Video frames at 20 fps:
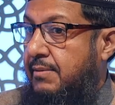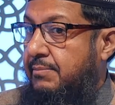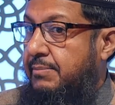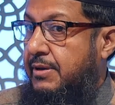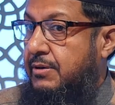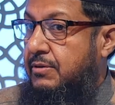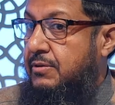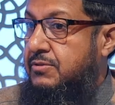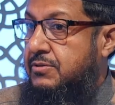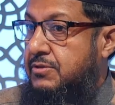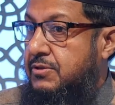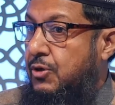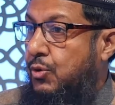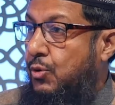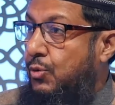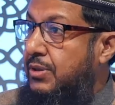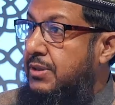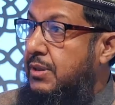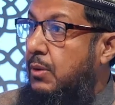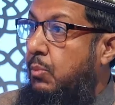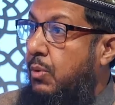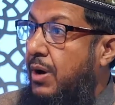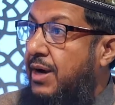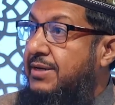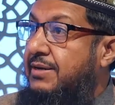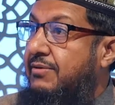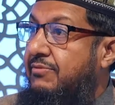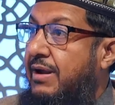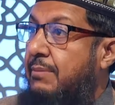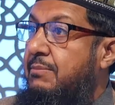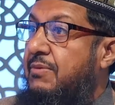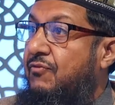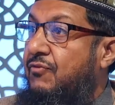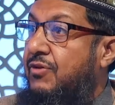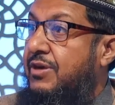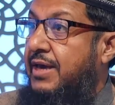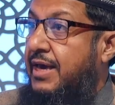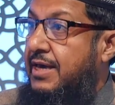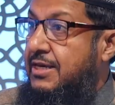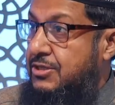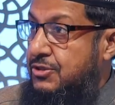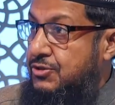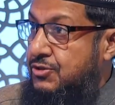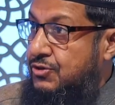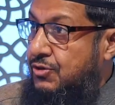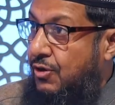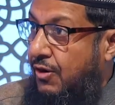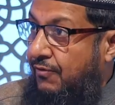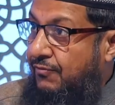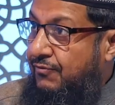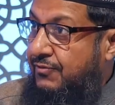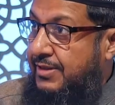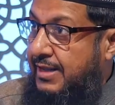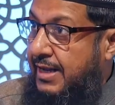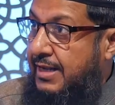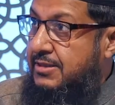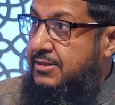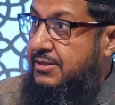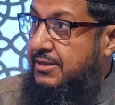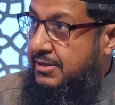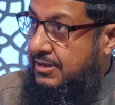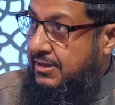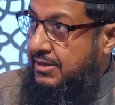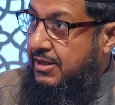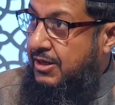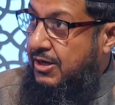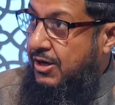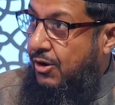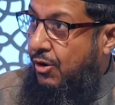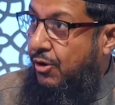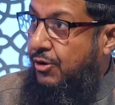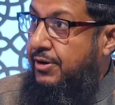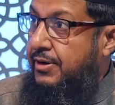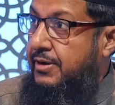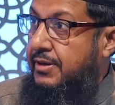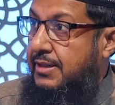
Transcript: because look at the wider ramifications of that on